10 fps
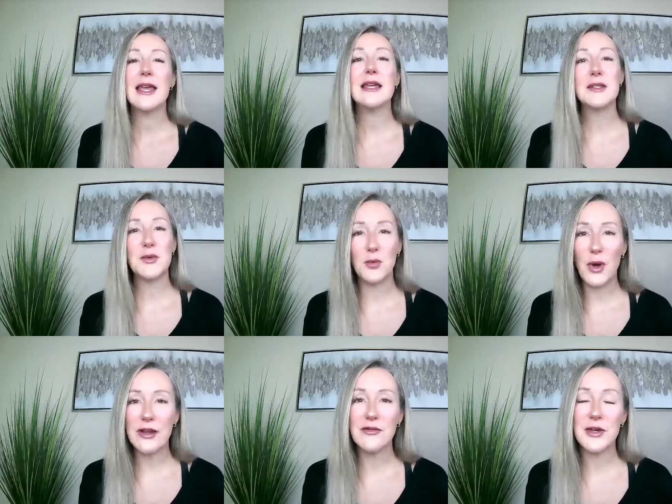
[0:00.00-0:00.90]
is
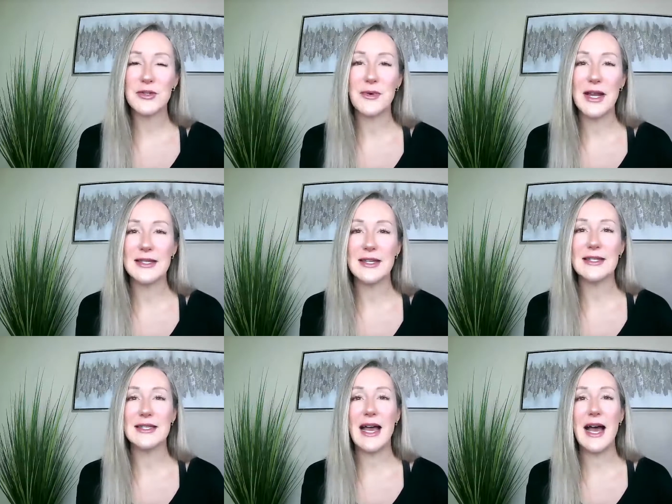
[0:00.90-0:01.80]
one of those
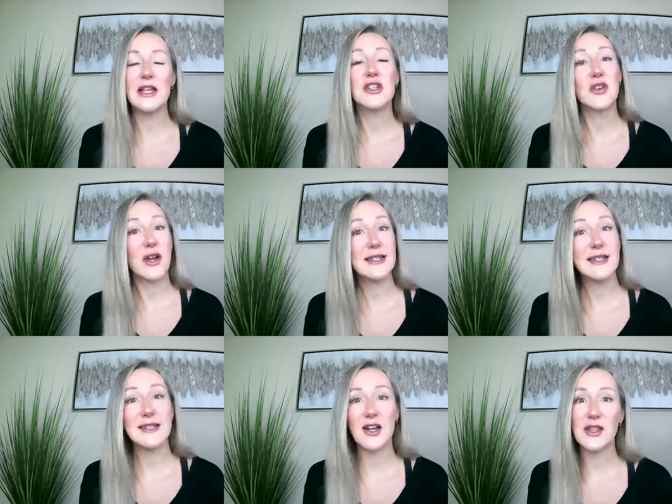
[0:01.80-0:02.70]
races that
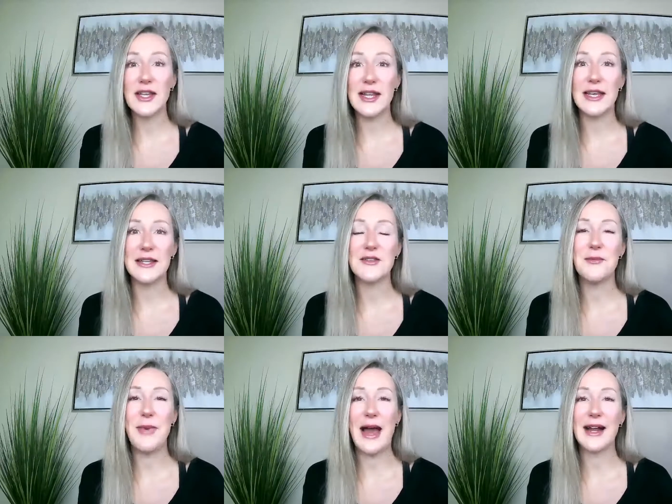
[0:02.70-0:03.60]
traces their lineage
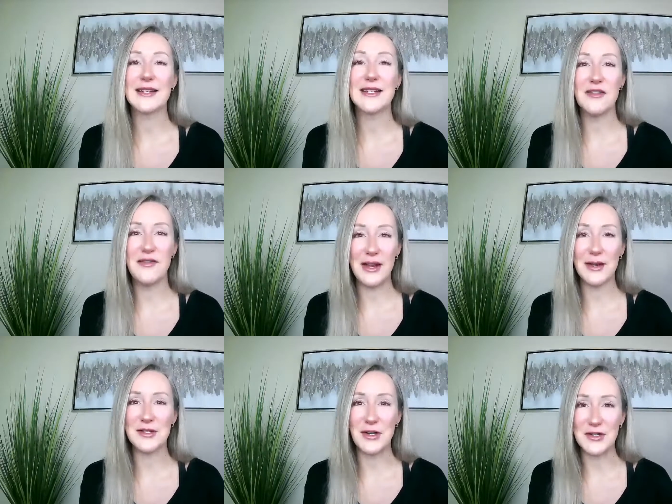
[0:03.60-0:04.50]
back to the
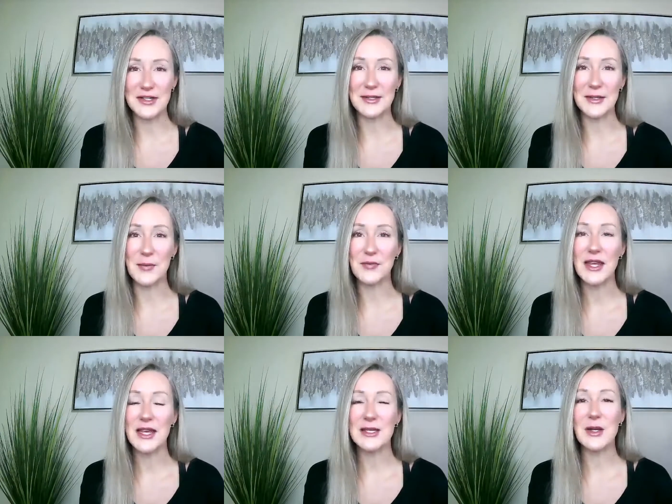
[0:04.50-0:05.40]
Vega star system.
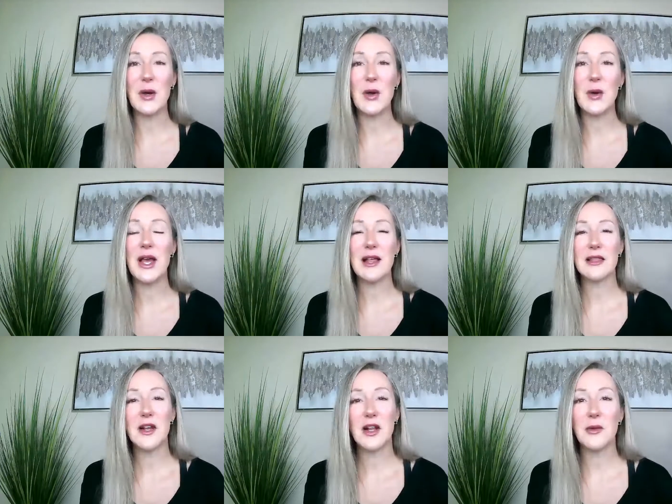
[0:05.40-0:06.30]
So
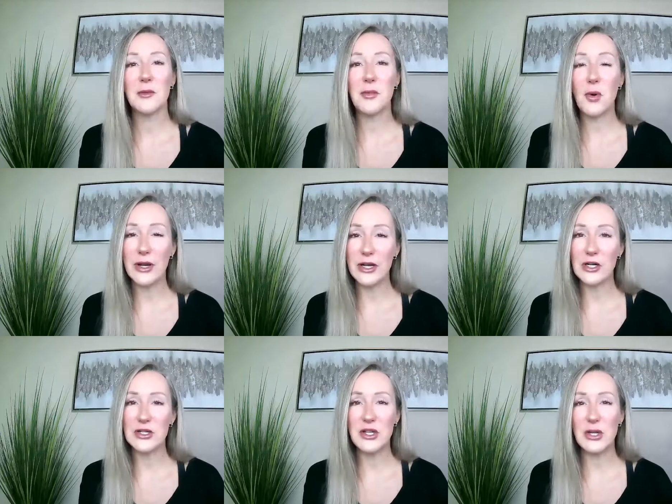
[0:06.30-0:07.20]
a little
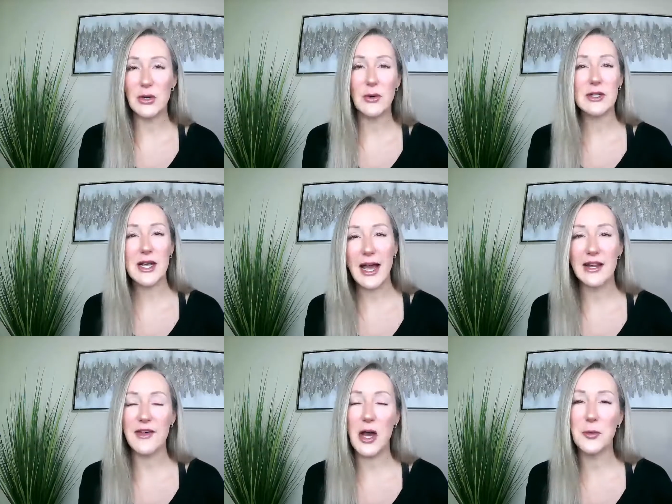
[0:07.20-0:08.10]
pointer to
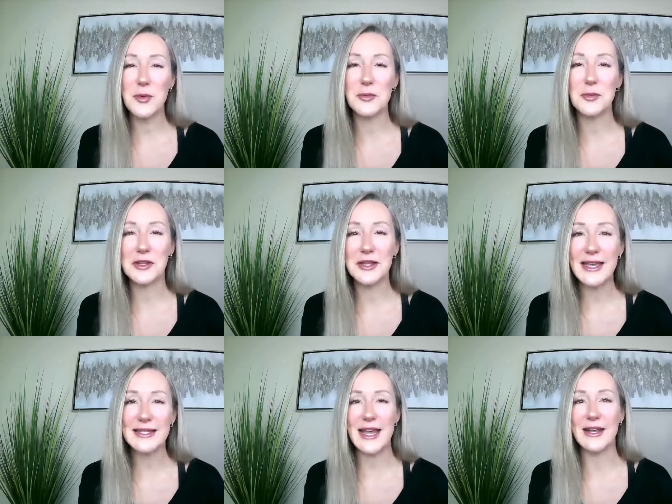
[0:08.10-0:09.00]
kind of help you
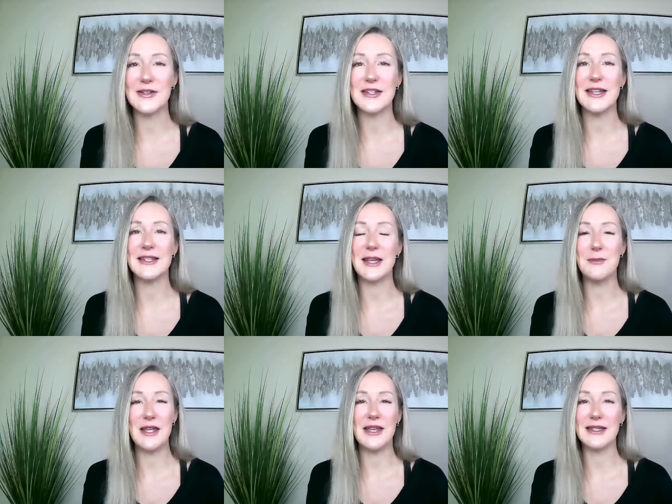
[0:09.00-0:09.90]
place energies
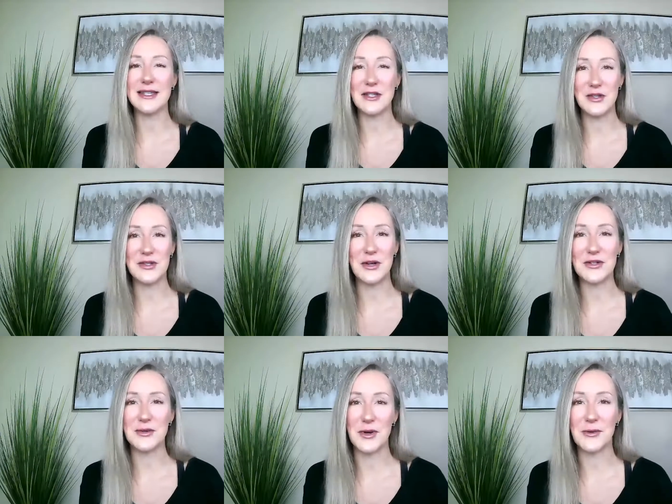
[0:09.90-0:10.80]
and beings as you
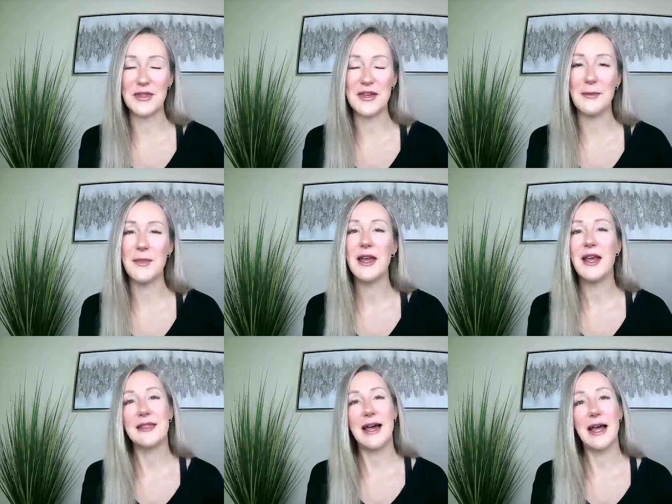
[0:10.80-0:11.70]
start to work with them,
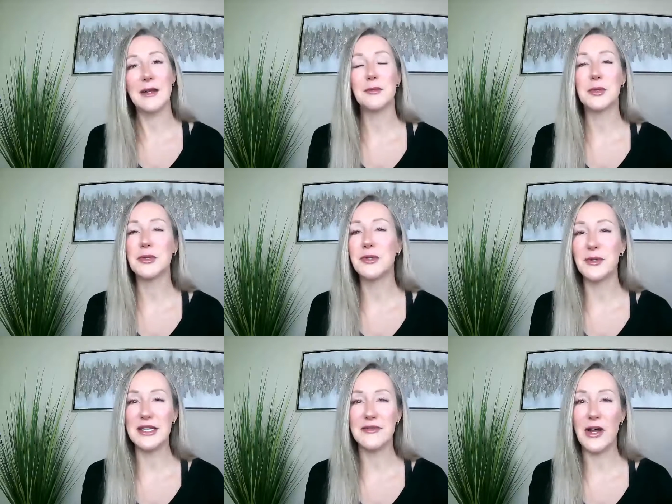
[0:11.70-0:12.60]
that
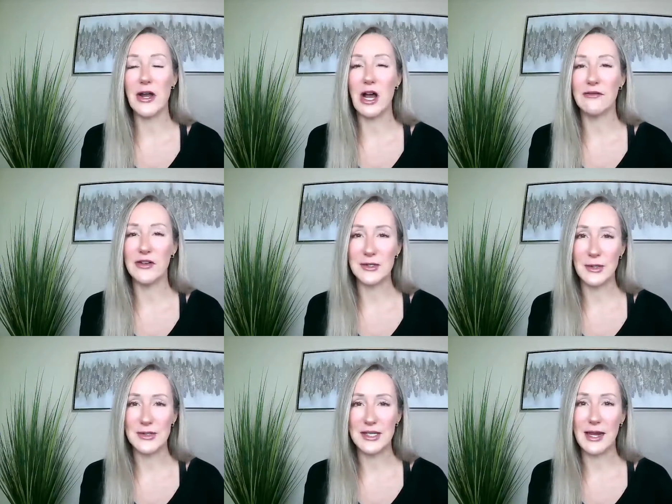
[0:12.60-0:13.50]
blue is very often
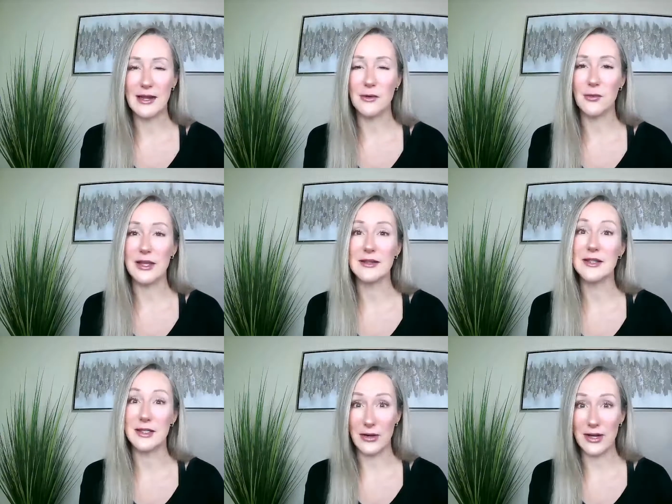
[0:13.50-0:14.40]
associated with
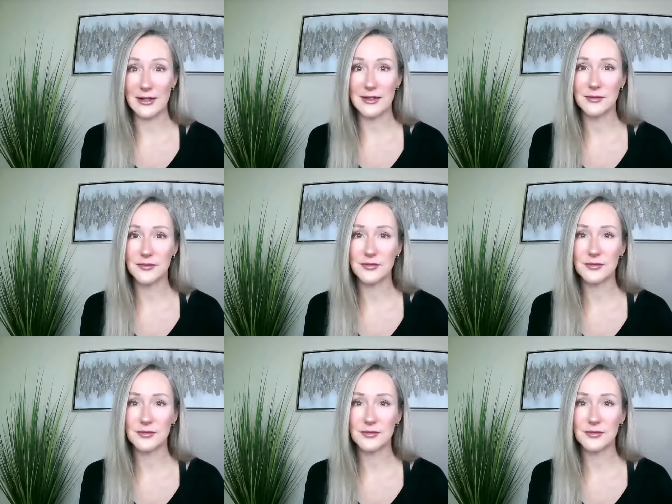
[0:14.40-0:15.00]
Sirius.